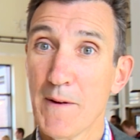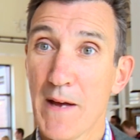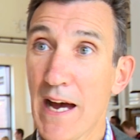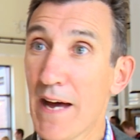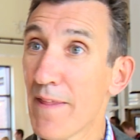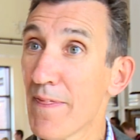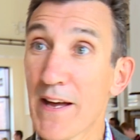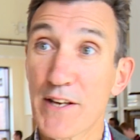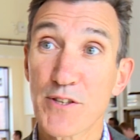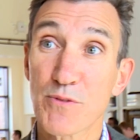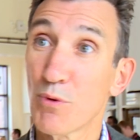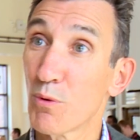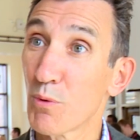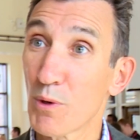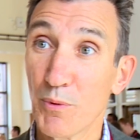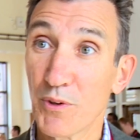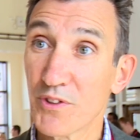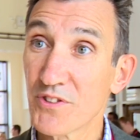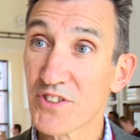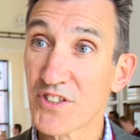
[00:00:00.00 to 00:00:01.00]
And that's what we
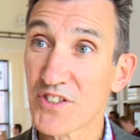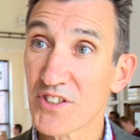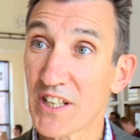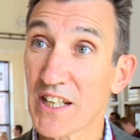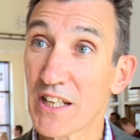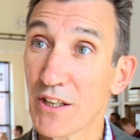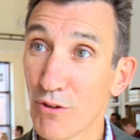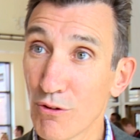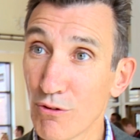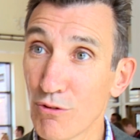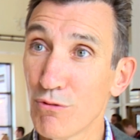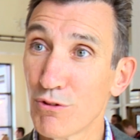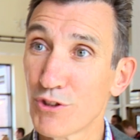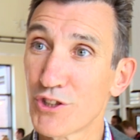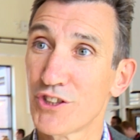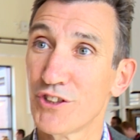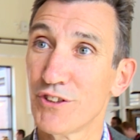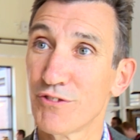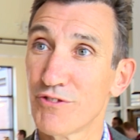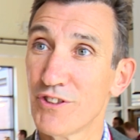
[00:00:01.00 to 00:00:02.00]
want to see all
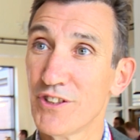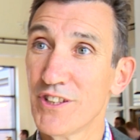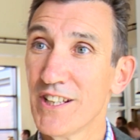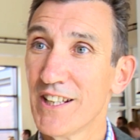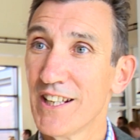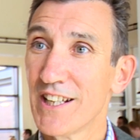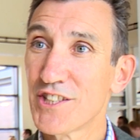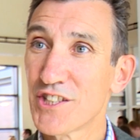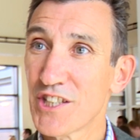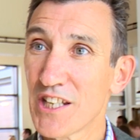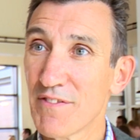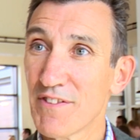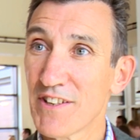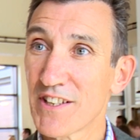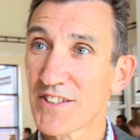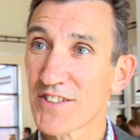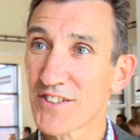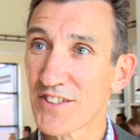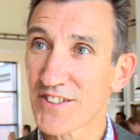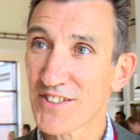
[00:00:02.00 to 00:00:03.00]
children achieving
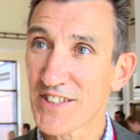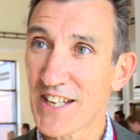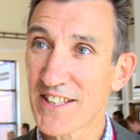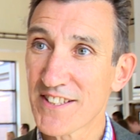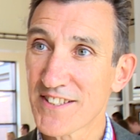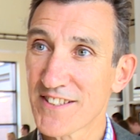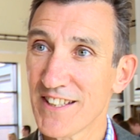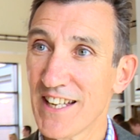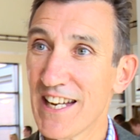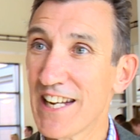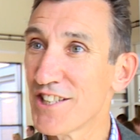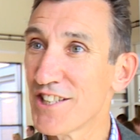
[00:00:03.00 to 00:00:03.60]
success at